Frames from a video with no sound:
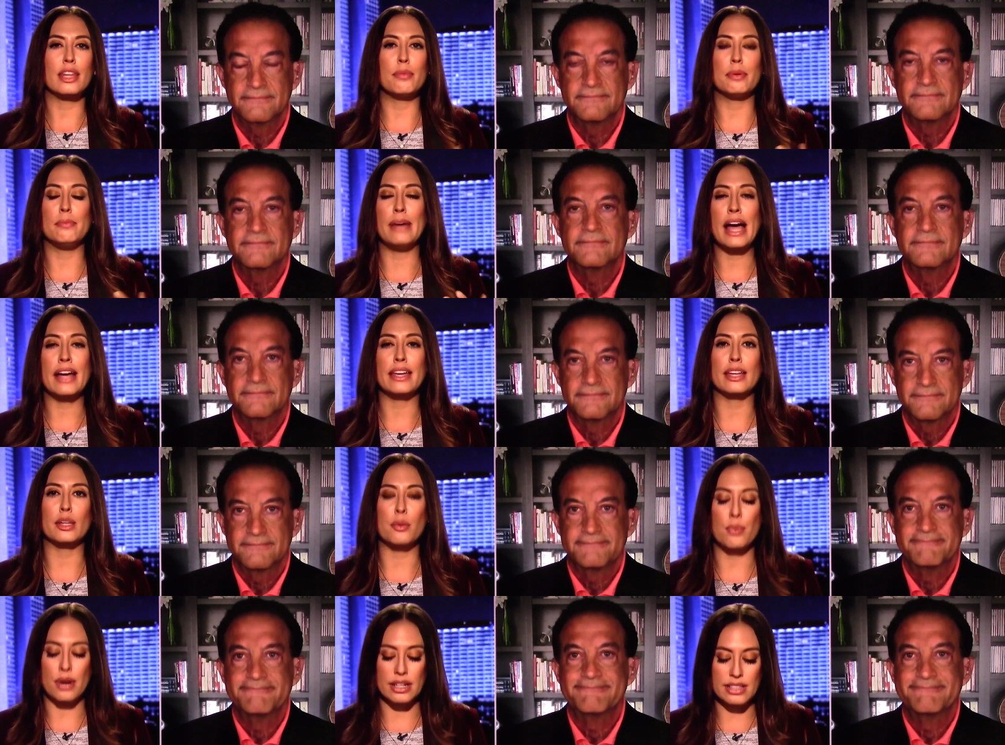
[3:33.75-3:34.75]
Speaker 1: They've been backing
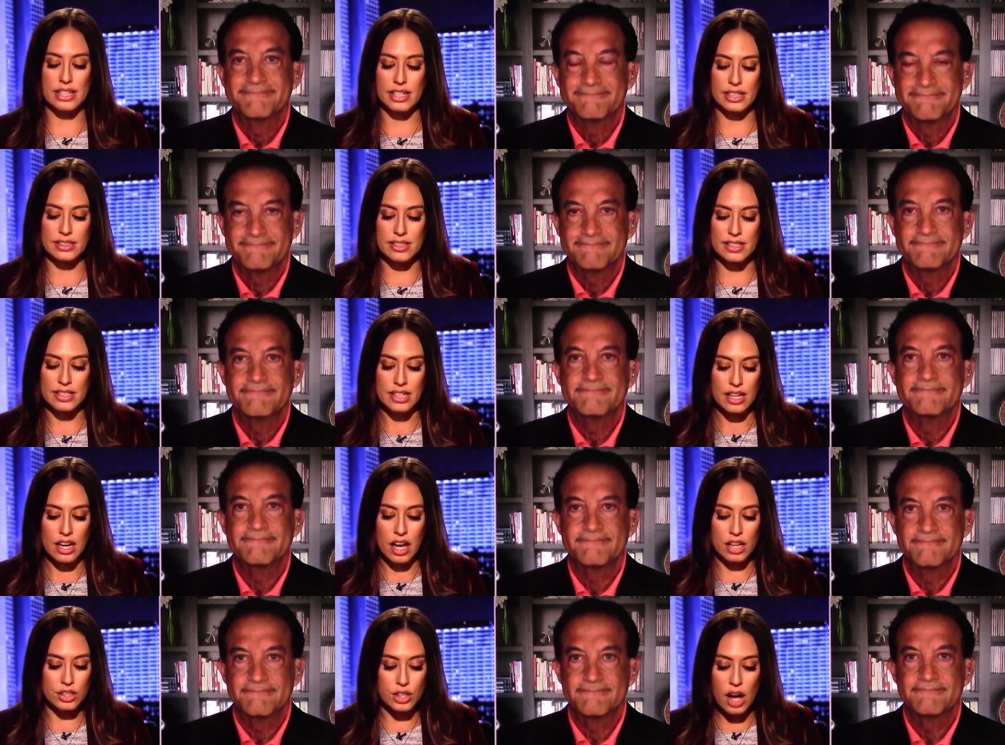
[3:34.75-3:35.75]
the president
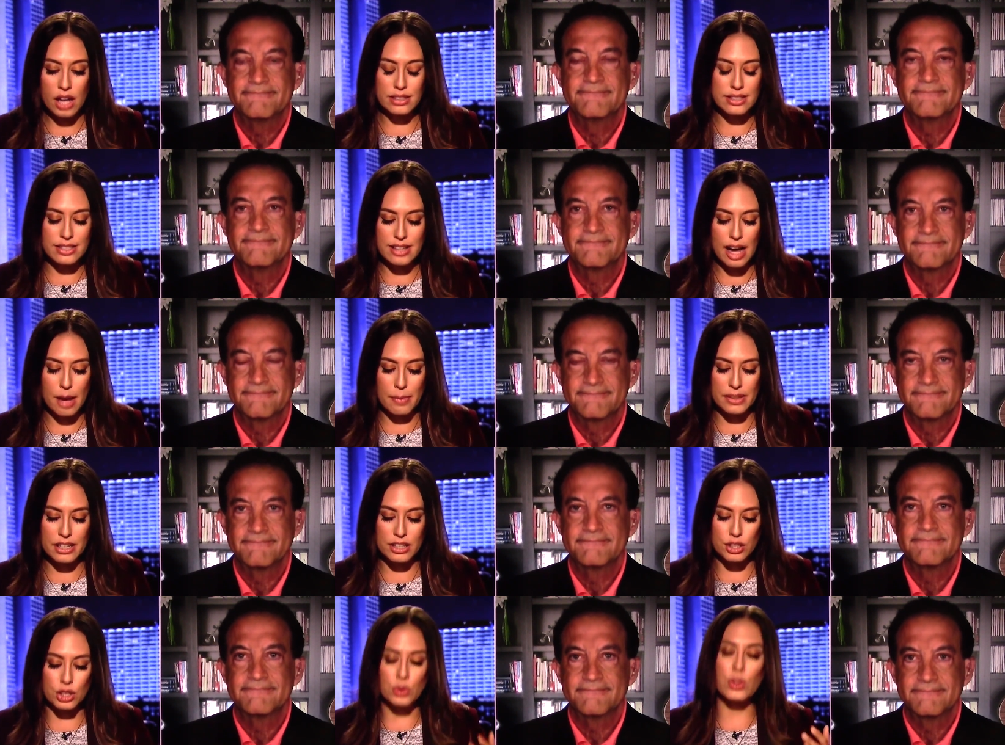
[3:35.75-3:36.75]
nonstop. And
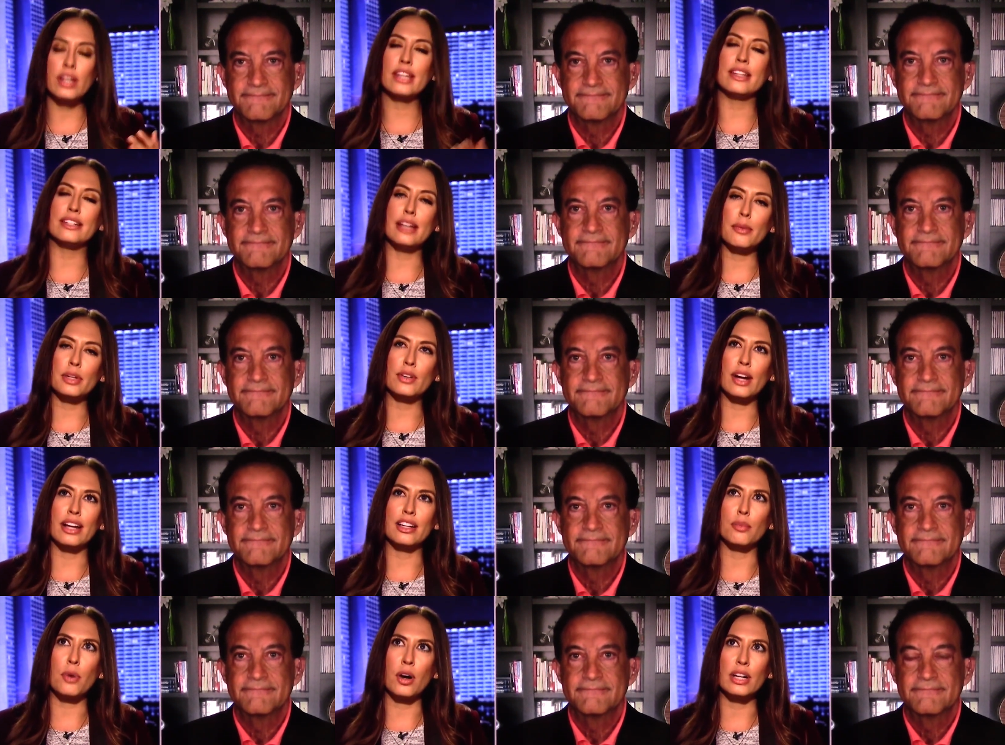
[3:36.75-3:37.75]
then you look at the
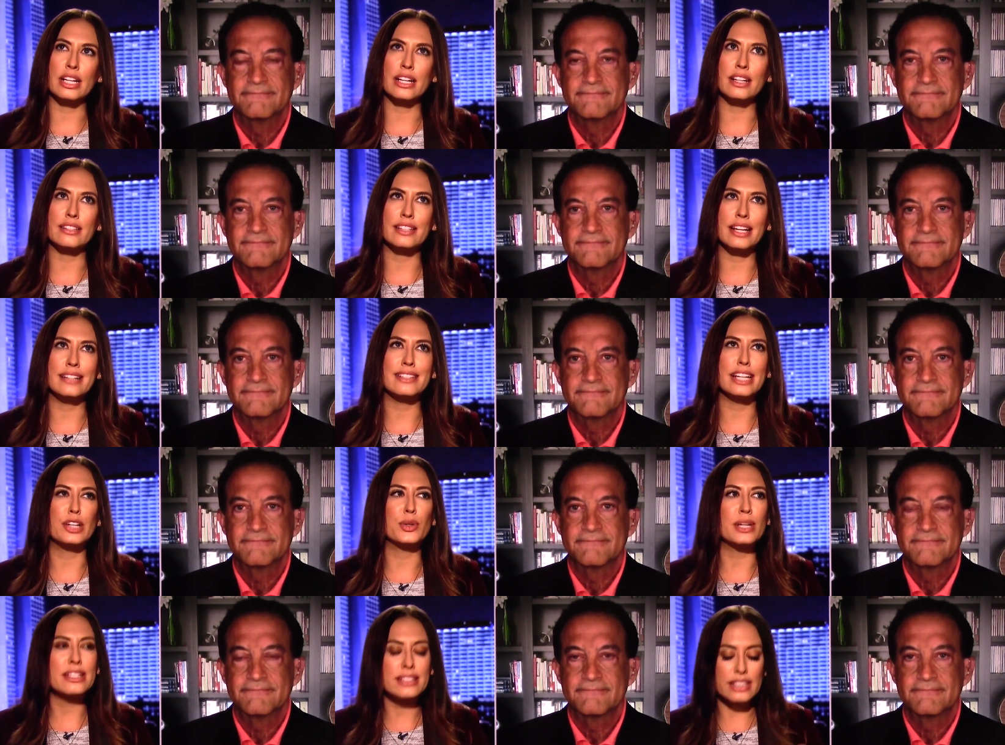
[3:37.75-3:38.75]
Democratic Party, it's, it's
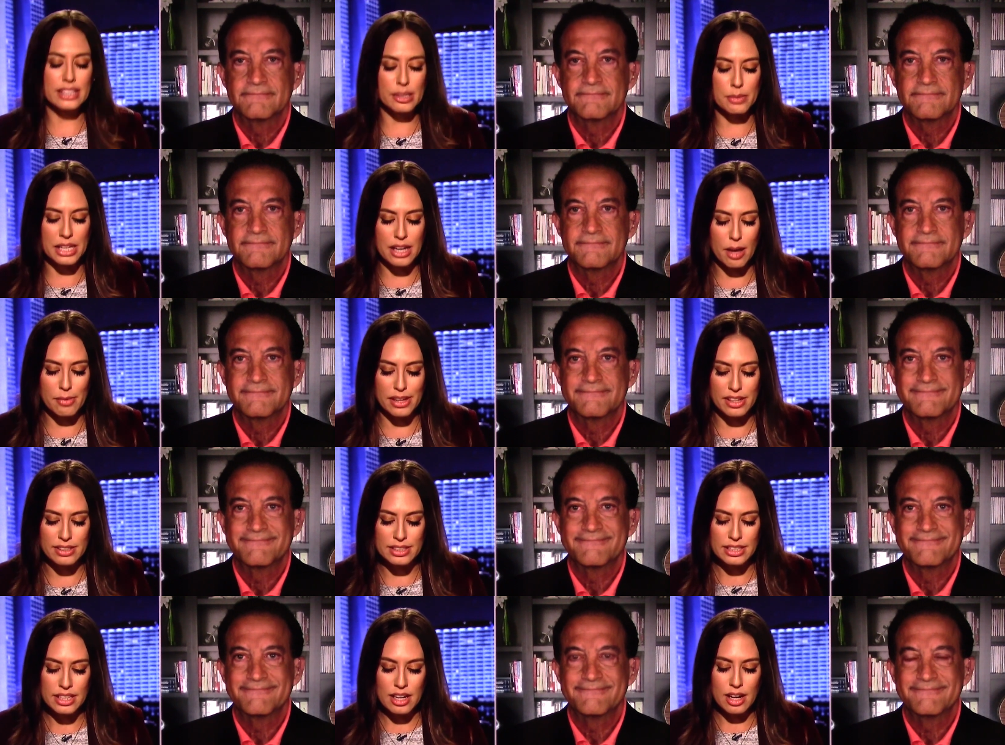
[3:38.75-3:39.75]
increasingly
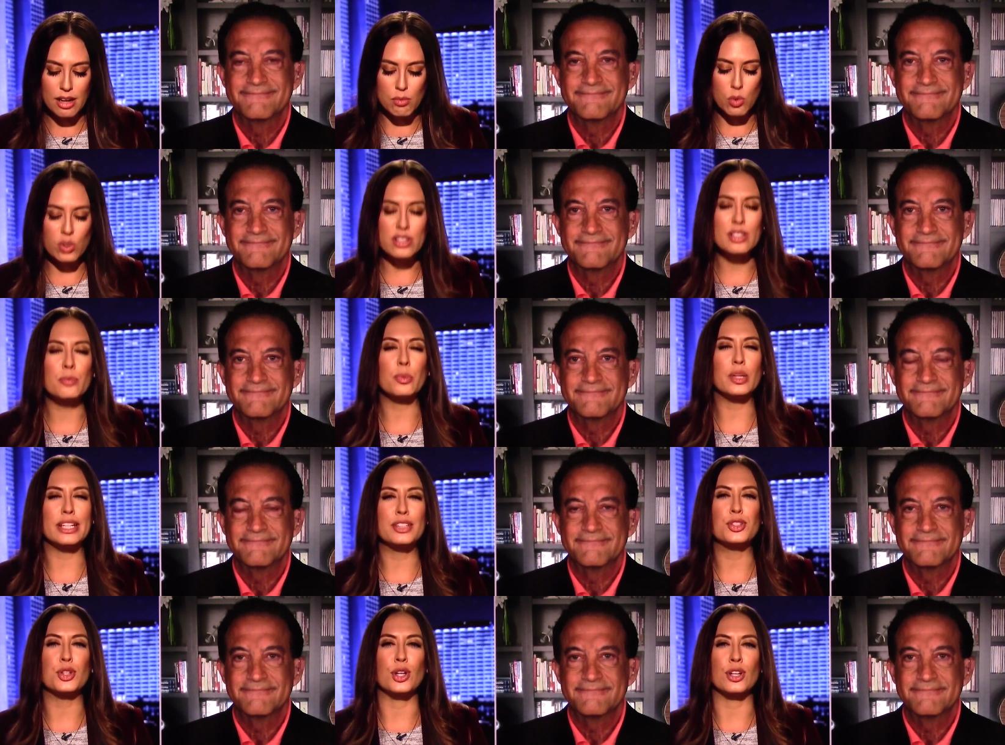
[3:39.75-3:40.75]
becoming more
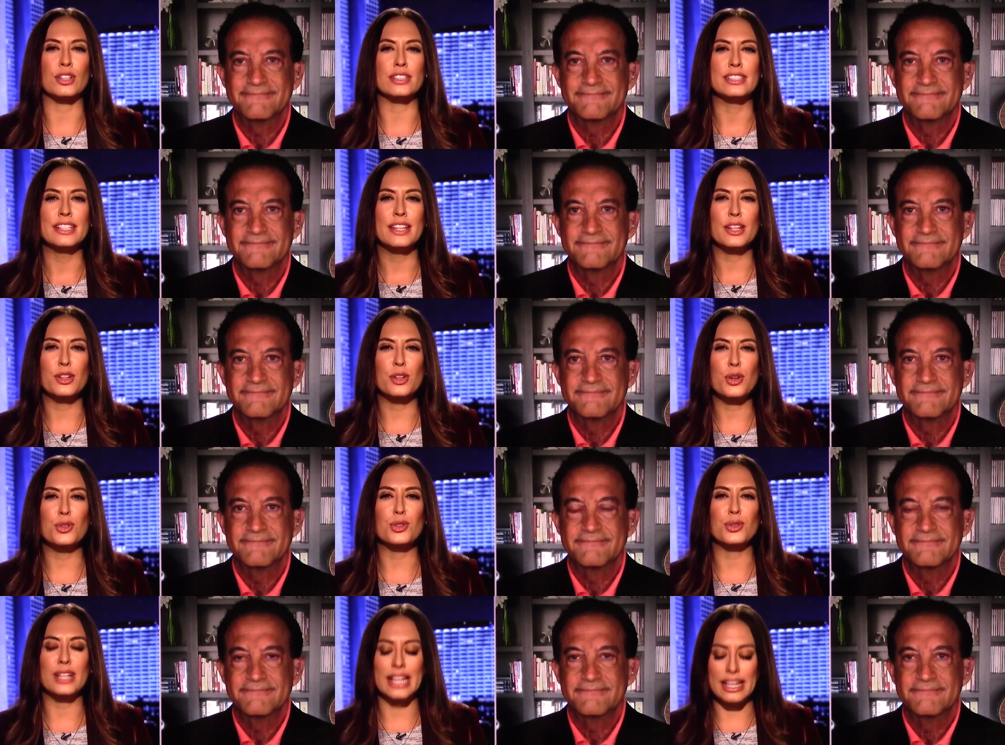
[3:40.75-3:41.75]
splintered the
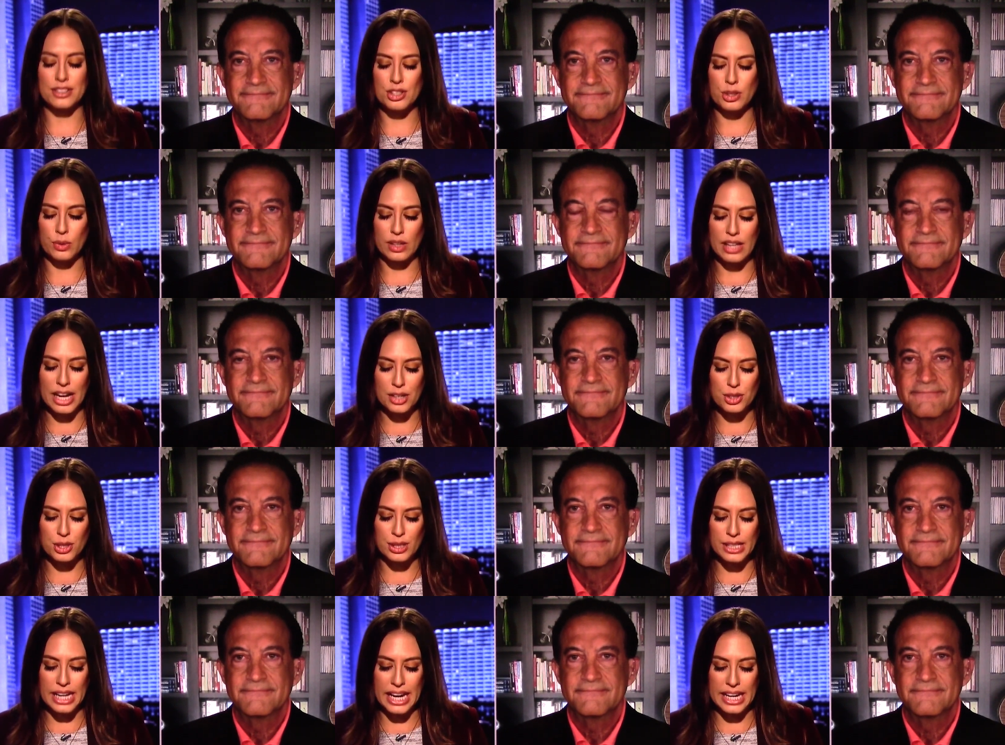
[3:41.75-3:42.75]
closer it gets to
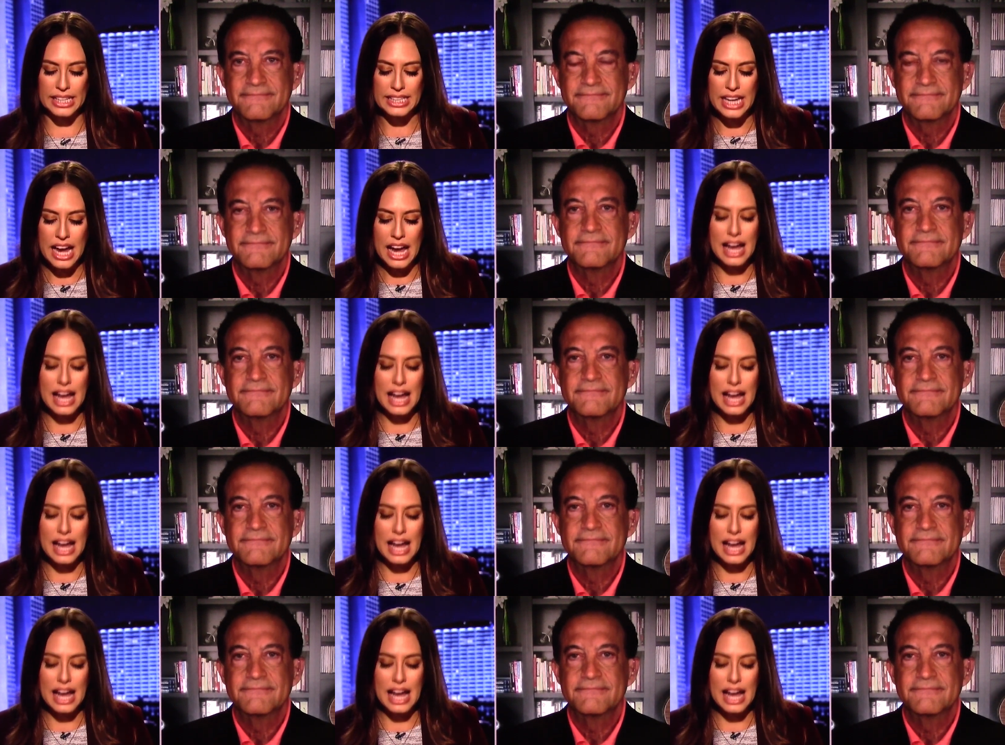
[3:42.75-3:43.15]
election day.